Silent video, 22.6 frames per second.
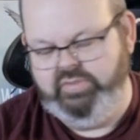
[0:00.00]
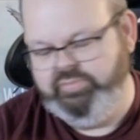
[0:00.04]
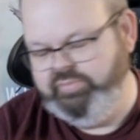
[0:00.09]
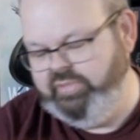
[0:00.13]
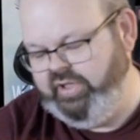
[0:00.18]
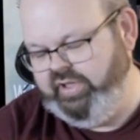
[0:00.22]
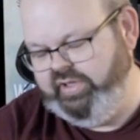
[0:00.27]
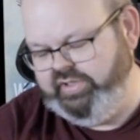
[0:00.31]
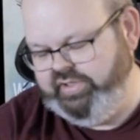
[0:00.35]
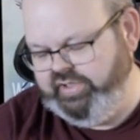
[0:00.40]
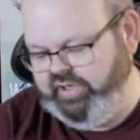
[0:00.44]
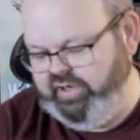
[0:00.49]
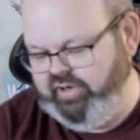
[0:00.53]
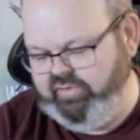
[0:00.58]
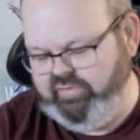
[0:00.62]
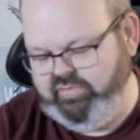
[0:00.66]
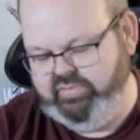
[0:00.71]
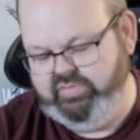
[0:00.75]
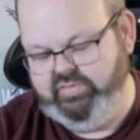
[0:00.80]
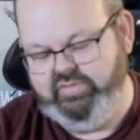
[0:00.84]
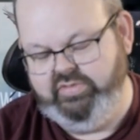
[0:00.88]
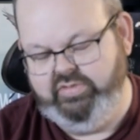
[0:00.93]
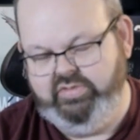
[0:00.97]
But you
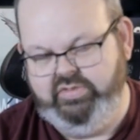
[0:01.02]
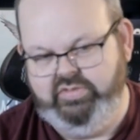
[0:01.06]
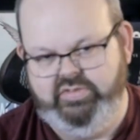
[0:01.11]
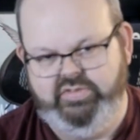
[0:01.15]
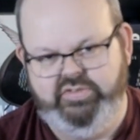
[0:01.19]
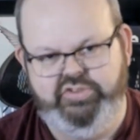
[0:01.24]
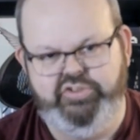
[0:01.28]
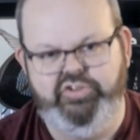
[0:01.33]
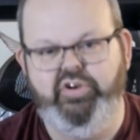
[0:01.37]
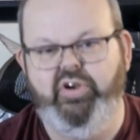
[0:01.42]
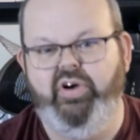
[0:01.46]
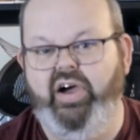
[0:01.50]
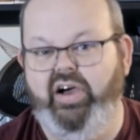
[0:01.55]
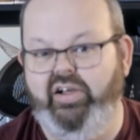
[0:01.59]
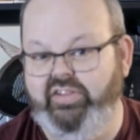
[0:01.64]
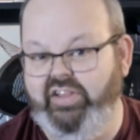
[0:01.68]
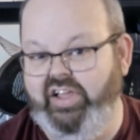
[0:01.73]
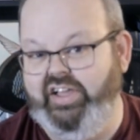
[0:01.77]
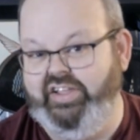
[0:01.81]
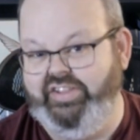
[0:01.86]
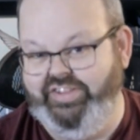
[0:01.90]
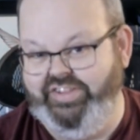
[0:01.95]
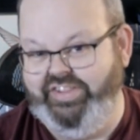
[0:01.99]
know how
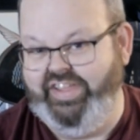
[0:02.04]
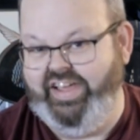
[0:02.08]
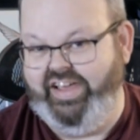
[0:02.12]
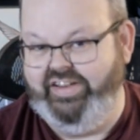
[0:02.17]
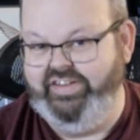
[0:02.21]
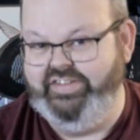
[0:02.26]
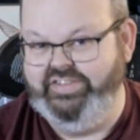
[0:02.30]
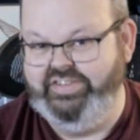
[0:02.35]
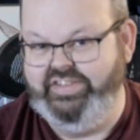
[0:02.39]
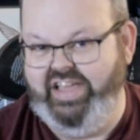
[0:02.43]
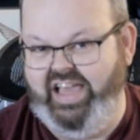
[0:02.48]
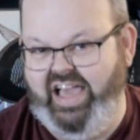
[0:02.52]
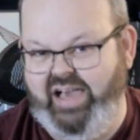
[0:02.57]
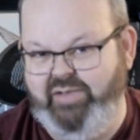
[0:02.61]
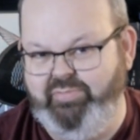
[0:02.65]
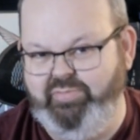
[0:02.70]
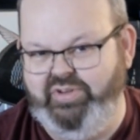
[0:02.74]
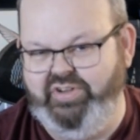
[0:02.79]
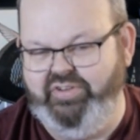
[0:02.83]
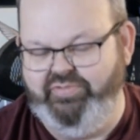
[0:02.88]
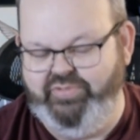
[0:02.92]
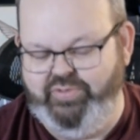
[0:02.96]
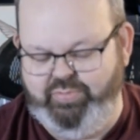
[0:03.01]
likely that is to
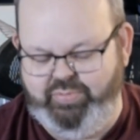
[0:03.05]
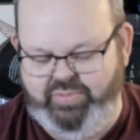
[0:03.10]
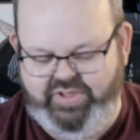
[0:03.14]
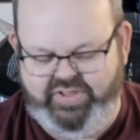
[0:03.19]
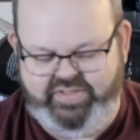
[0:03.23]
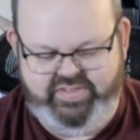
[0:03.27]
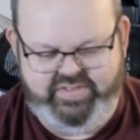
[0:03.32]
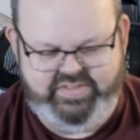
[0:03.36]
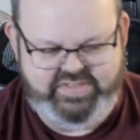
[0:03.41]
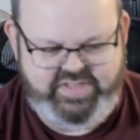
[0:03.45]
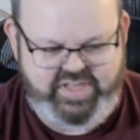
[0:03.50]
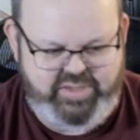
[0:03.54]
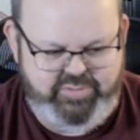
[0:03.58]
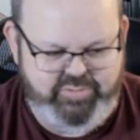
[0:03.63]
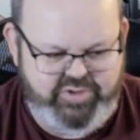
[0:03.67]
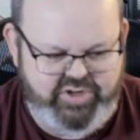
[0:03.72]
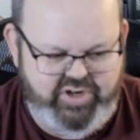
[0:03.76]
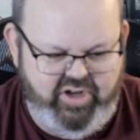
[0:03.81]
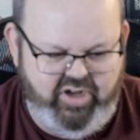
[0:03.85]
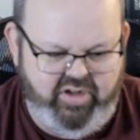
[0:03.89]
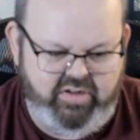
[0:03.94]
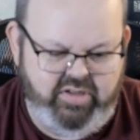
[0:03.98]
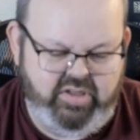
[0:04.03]
happen if you play this game at
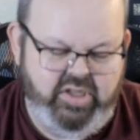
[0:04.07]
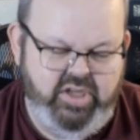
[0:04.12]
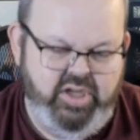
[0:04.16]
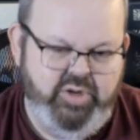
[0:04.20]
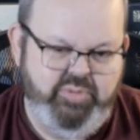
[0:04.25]
all.